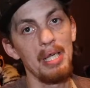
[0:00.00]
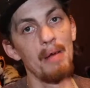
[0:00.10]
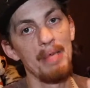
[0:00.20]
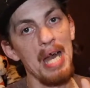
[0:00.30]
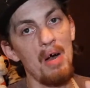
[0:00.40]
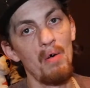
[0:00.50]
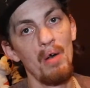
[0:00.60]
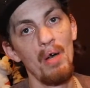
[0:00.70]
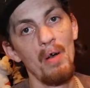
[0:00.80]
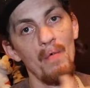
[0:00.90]
coming out
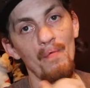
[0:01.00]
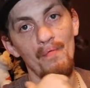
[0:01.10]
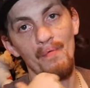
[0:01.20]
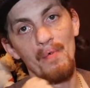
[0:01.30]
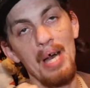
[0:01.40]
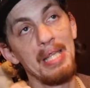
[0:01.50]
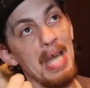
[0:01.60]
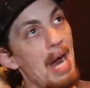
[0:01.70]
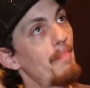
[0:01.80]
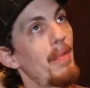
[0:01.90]
on
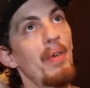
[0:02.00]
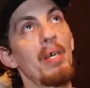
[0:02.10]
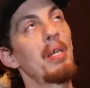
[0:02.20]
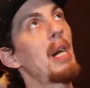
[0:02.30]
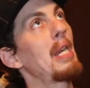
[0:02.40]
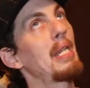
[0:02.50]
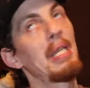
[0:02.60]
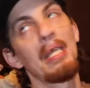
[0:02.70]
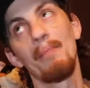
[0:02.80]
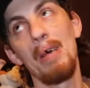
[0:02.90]
top of the, I
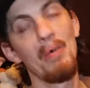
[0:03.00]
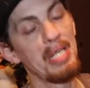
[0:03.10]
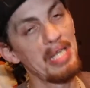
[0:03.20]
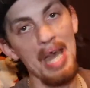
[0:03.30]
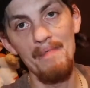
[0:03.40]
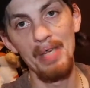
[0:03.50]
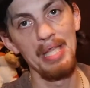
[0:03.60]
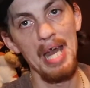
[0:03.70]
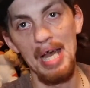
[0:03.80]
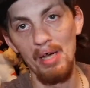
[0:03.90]
think, about 7
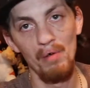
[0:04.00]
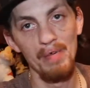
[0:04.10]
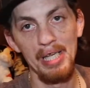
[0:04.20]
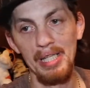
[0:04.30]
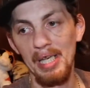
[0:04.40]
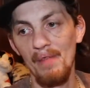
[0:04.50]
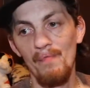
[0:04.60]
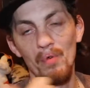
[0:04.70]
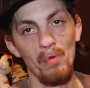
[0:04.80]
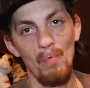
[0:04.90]
that I already did
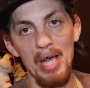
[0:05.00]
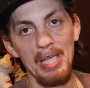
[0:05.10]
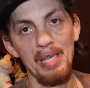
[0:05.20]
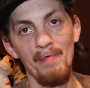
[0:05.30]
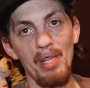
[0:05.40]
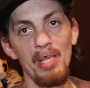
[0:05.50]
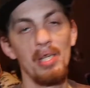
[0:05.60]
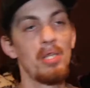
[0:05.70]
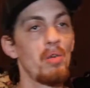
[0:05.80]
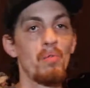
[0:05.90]
for Joaquin Phoenix
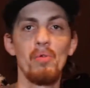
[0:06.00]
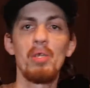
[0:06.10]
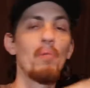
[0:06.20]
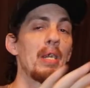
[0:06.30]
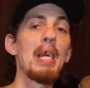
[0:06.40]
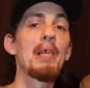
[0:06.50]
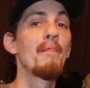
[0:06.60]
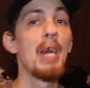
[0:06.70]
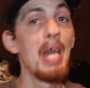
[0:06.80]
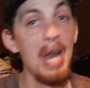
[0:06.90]
Joker. So in any
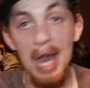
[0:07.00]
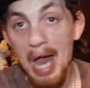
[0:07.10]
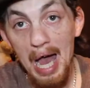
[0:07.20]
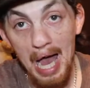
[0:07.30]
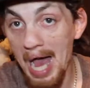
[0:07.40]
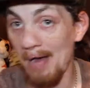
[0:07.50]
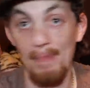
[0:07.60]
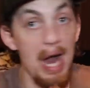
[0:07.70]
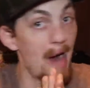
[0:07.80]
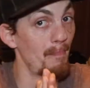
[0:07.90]
event,
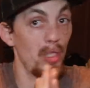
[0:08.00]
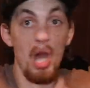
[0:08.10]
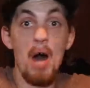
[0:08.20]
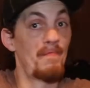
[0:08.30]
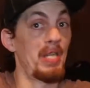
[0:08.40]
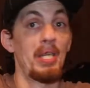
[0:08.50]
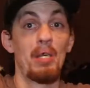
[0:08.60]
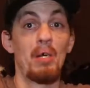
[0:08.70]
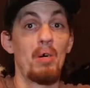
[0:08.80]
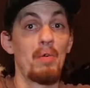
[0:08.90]
I'm loving
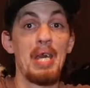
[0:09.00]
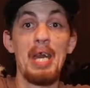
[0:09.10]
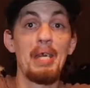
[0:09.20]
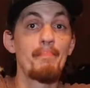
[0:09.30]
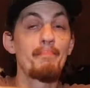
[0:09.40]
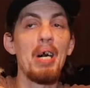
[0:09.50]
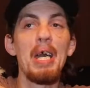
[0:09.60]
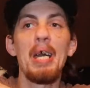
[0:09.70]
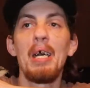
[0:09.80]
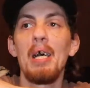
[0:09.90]
it, okay? But